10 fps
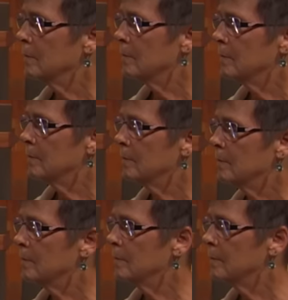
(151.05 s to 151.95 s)

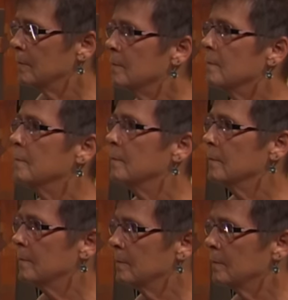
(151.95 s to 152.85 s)

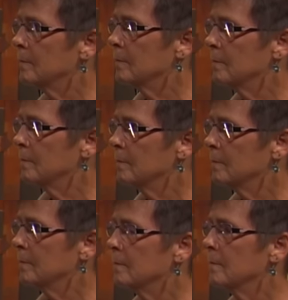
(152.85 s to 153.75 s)

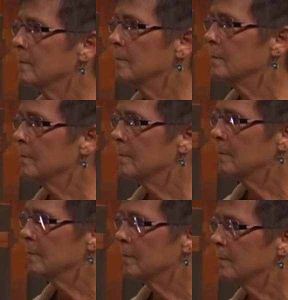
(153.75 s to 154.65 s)

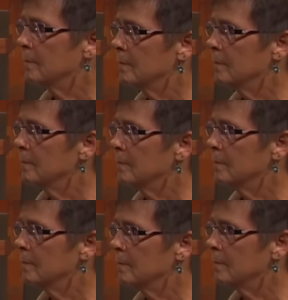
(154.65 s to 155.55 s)

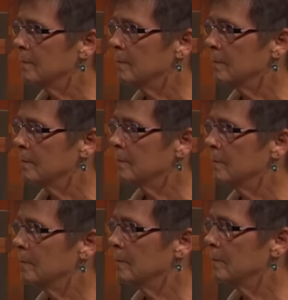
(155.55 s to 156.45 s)

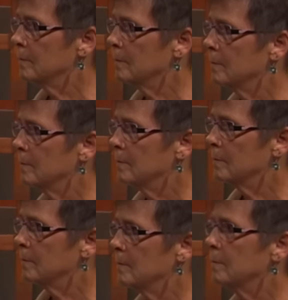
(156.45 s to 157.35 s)

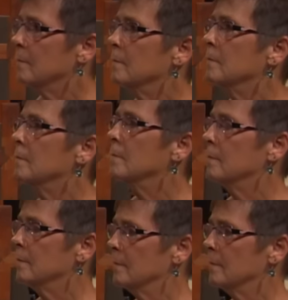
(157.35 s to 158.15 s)
(silent)